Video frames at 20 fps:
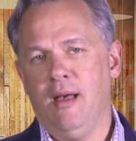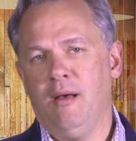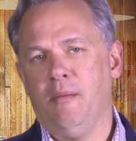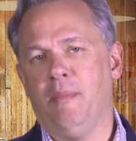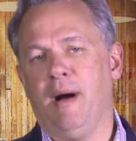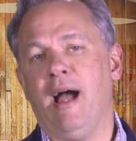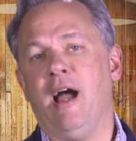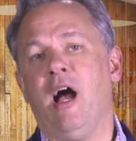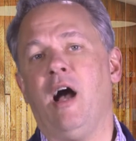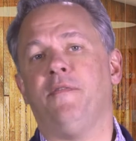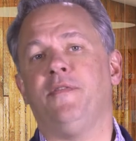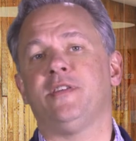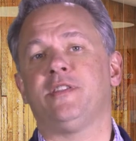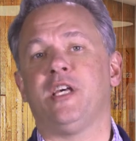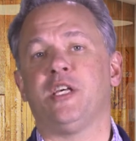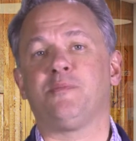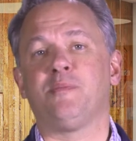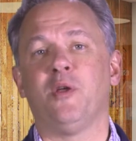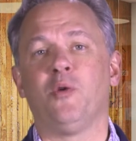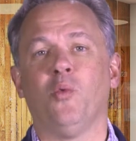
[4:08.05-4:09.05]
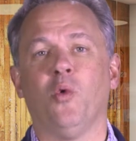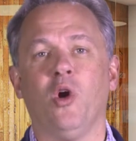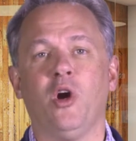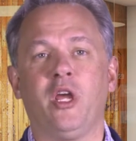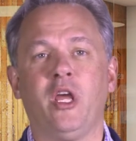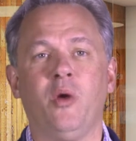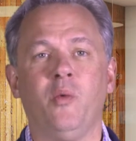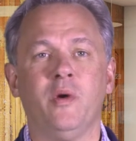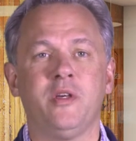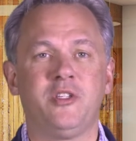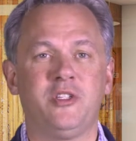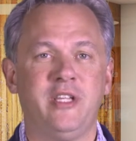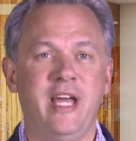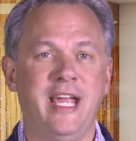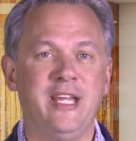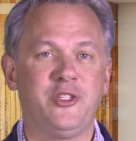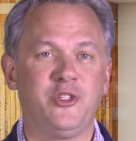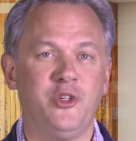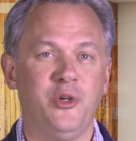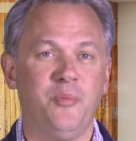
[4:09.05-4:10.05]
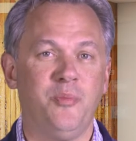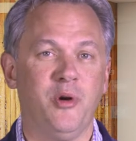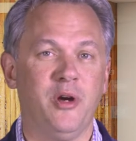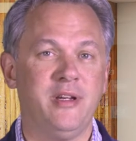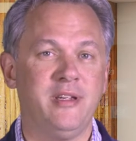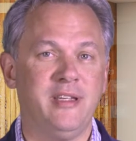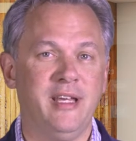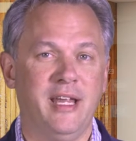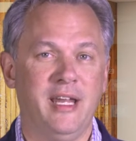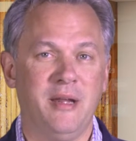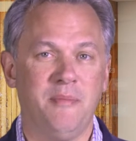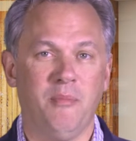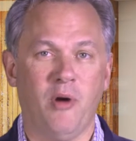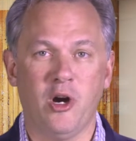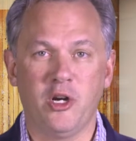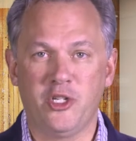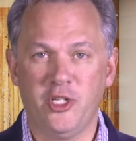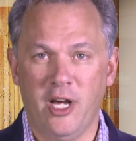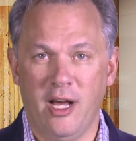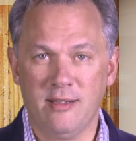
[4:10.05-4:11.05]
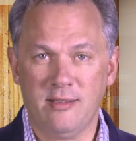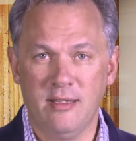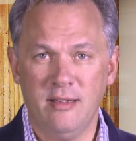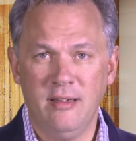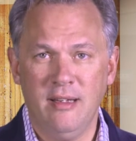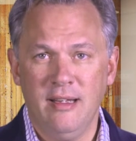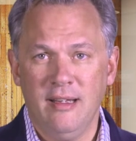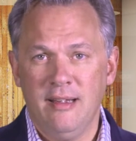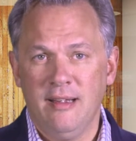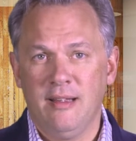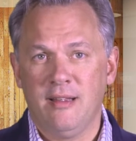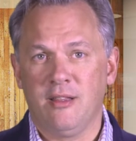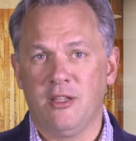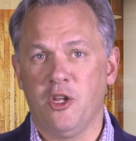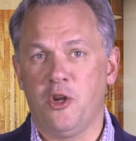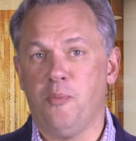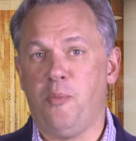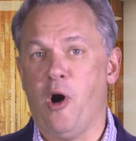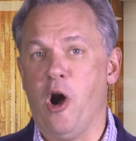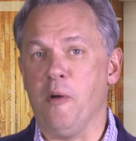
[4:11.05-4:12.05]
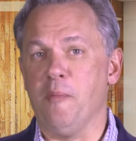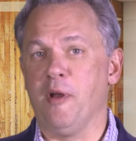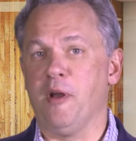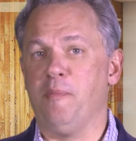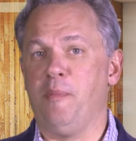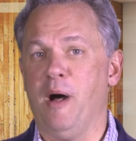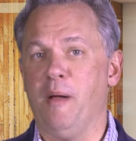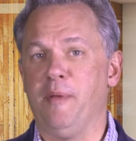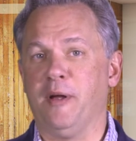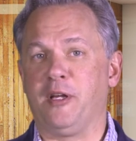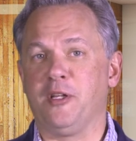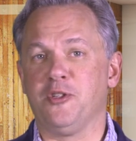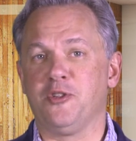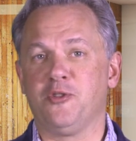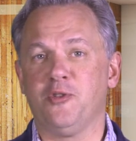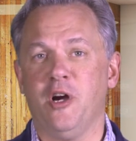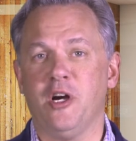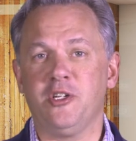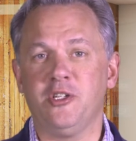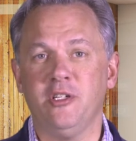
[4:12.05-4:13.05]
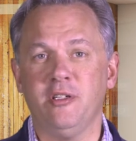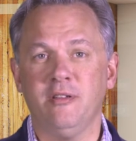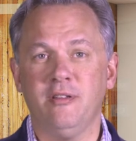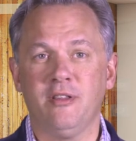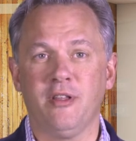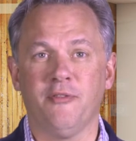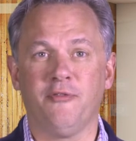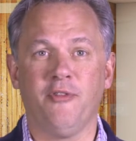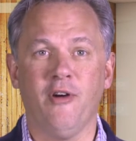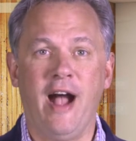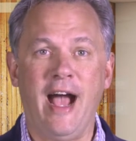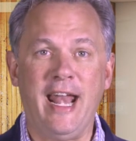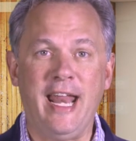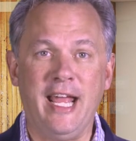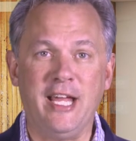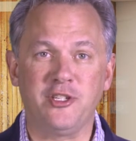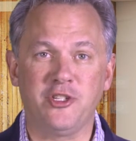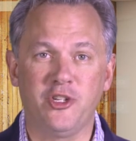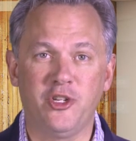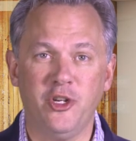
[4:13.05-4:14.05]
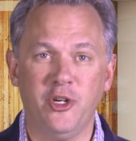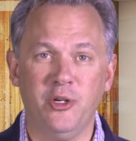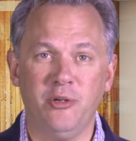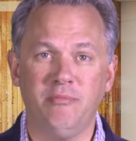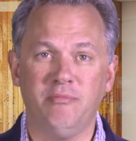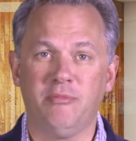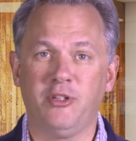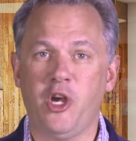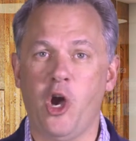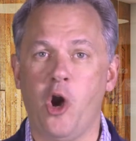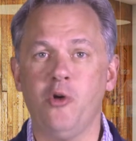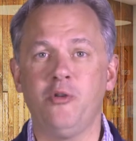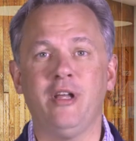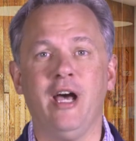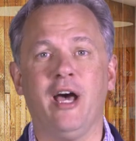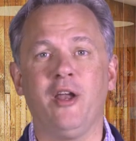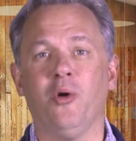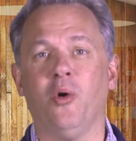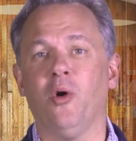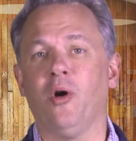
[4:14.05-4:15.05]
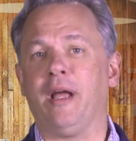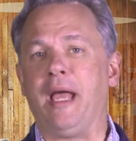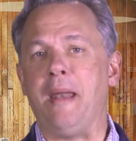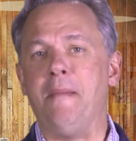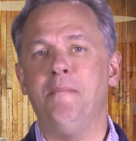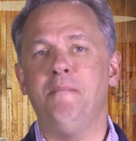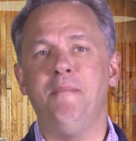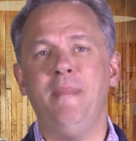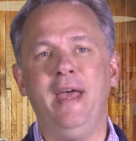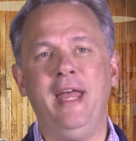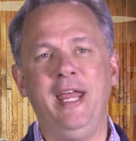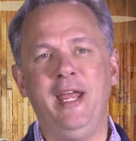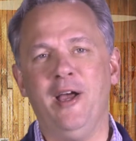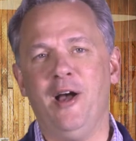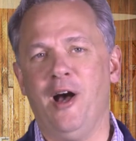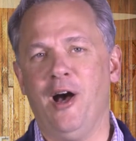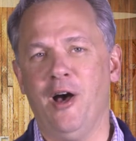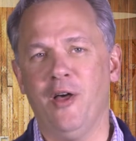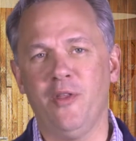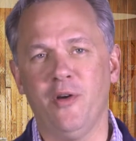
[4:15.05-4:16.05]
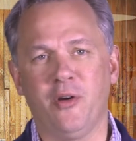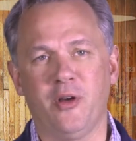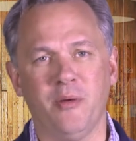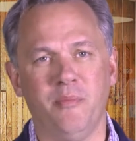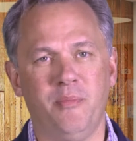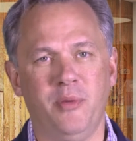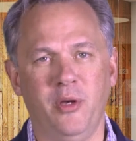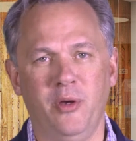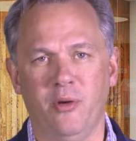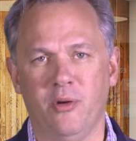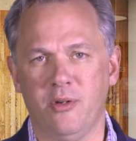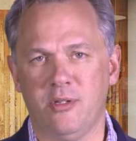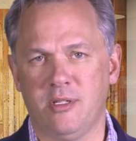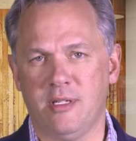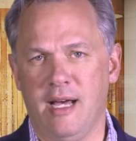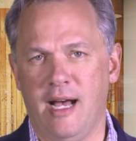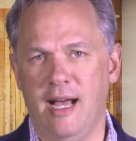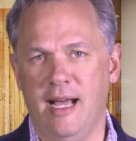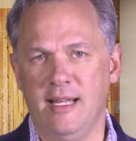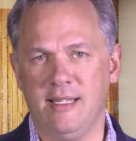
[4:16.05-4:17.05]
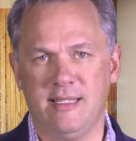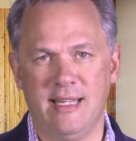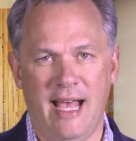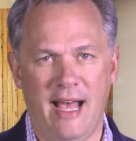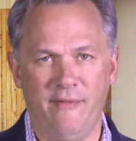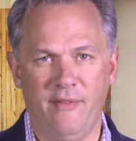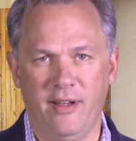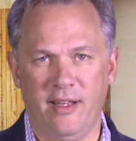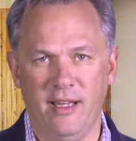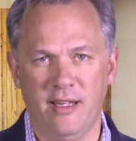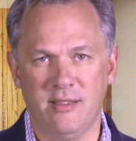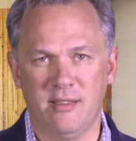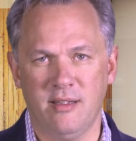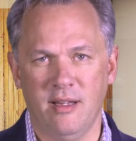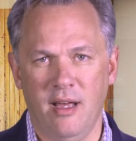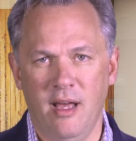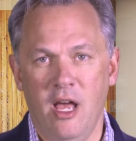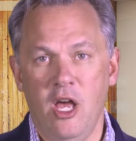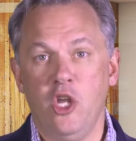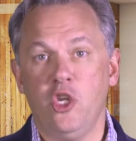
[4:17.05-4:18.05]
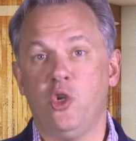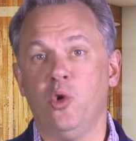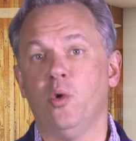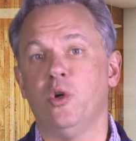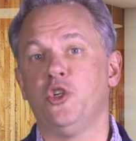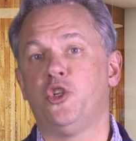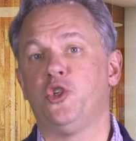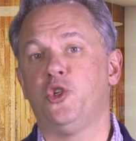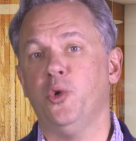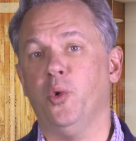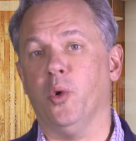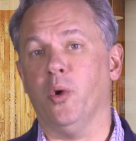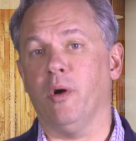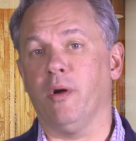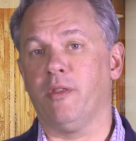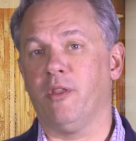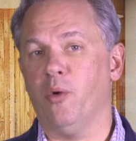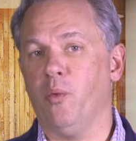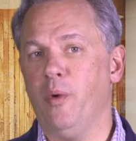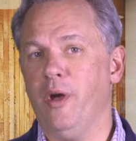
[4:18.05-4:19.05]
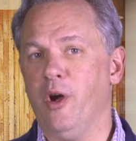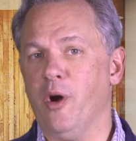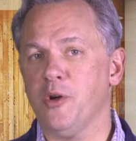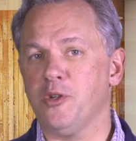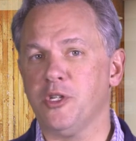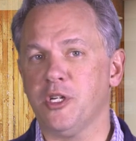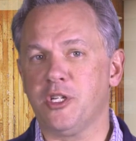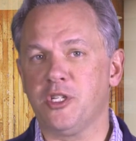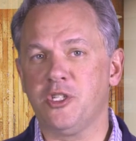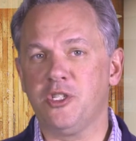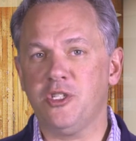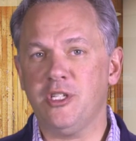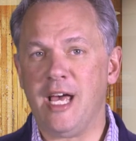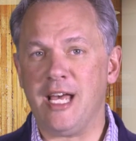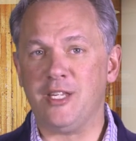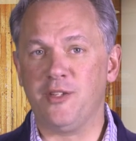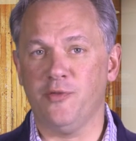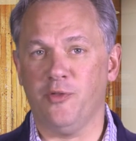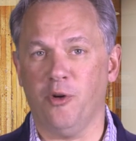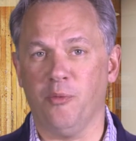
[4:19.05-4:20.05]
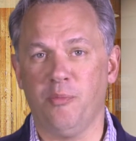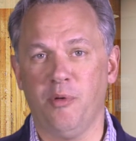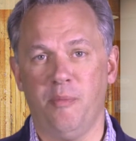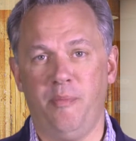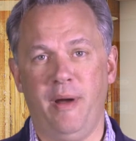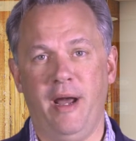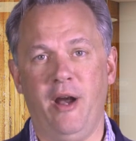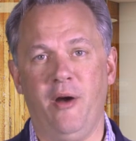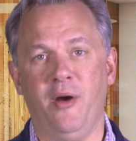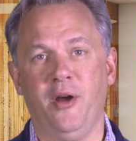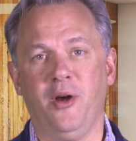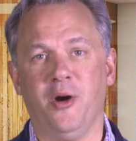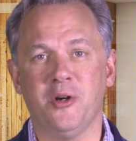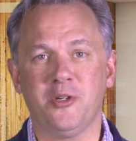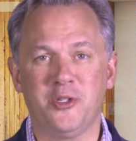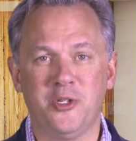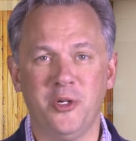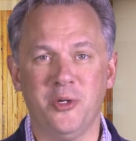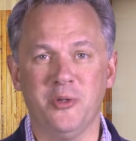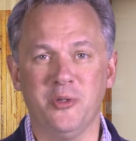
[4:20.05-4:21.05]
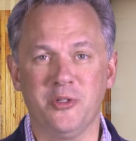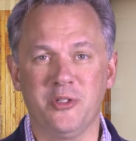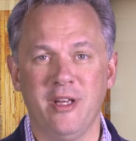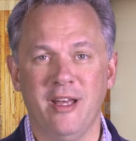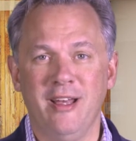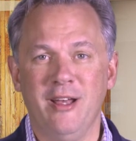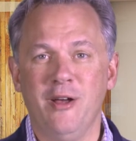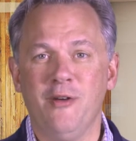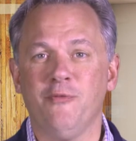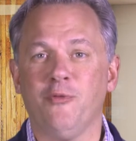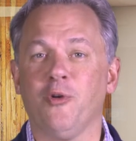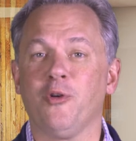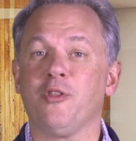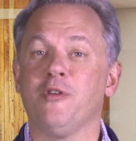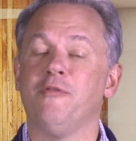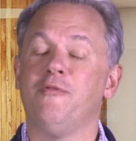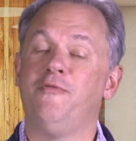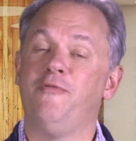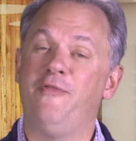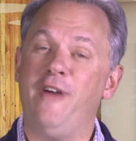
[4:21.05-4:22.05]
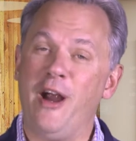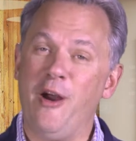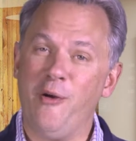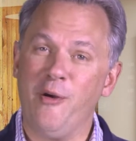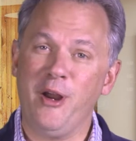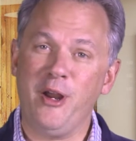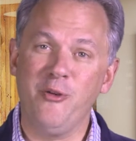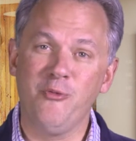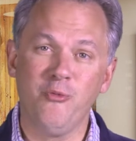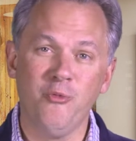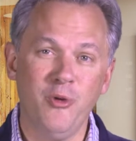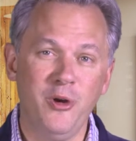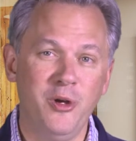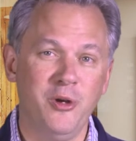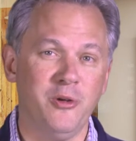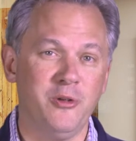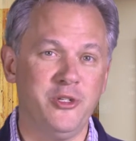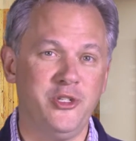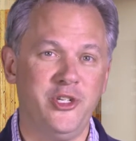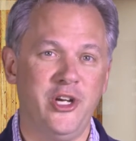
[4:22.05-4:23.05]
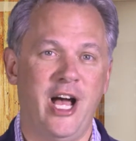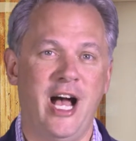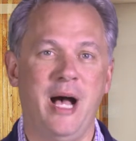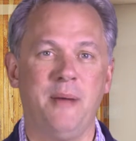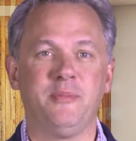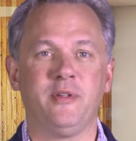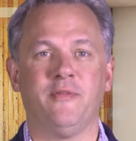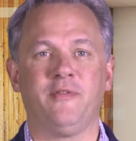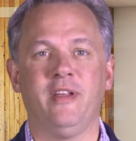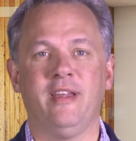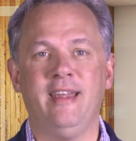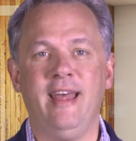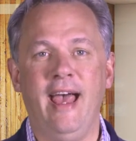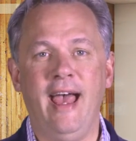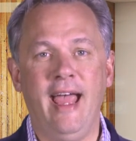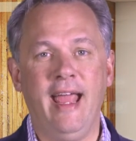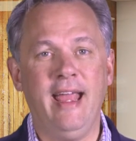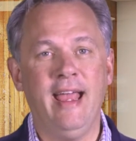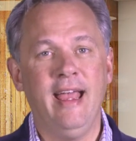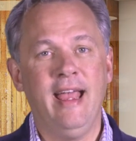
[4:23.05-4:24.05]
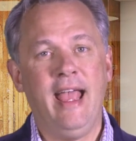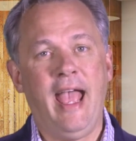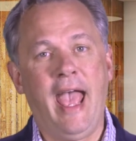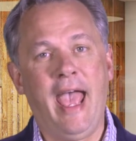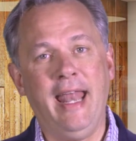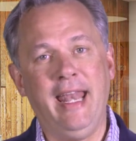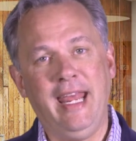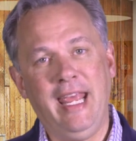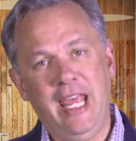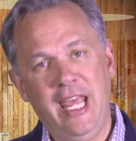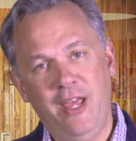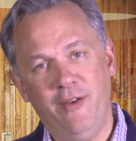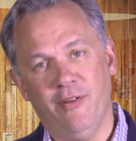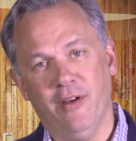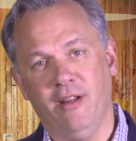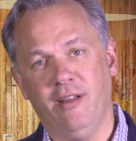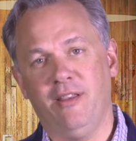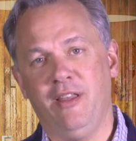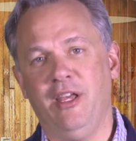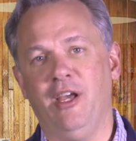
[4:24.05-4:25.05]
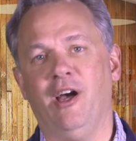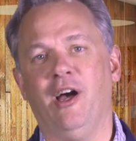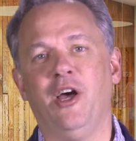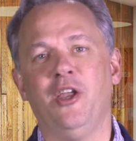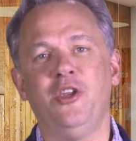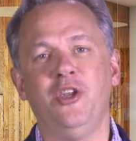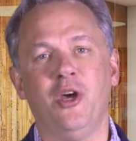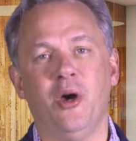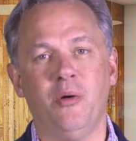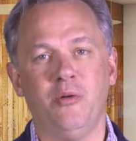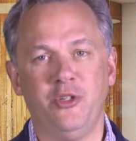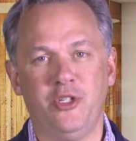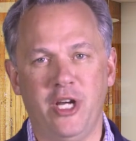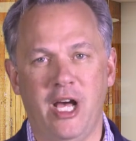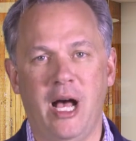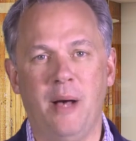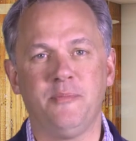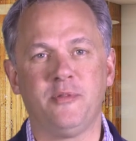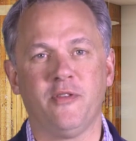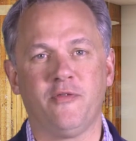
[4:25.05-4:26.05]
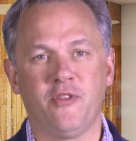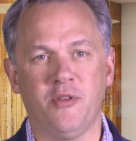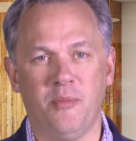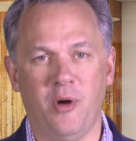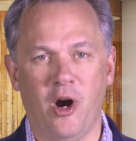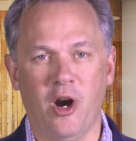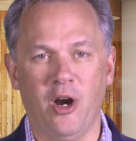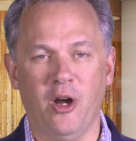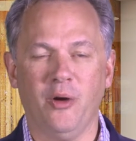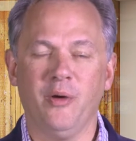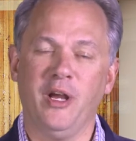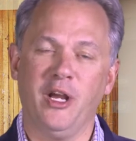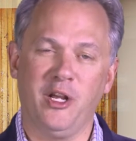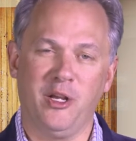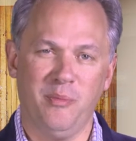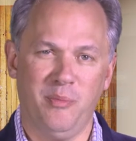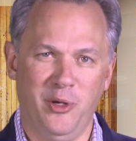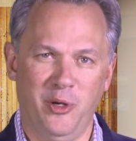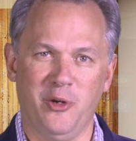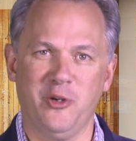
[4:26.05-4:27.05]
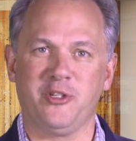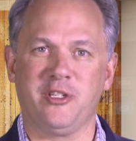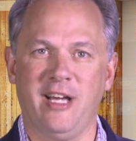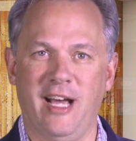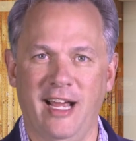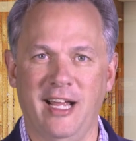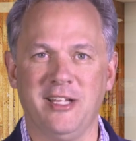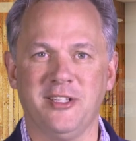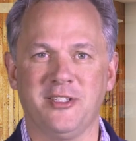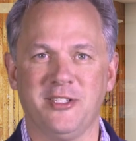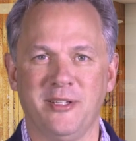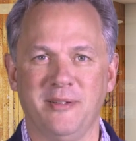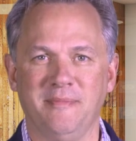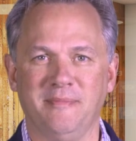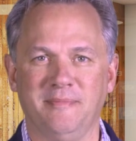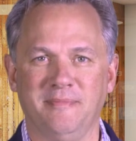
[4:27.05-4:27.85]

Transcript: My office has been working with State Superintendent Mark Johnson the Department of Public Instruction, the Friday Institute, Code.org, and many other computer science advocates to ensure that we are successful preparing our students for the very real jobs of today and even the unknown jobs of tomorrow in computer science.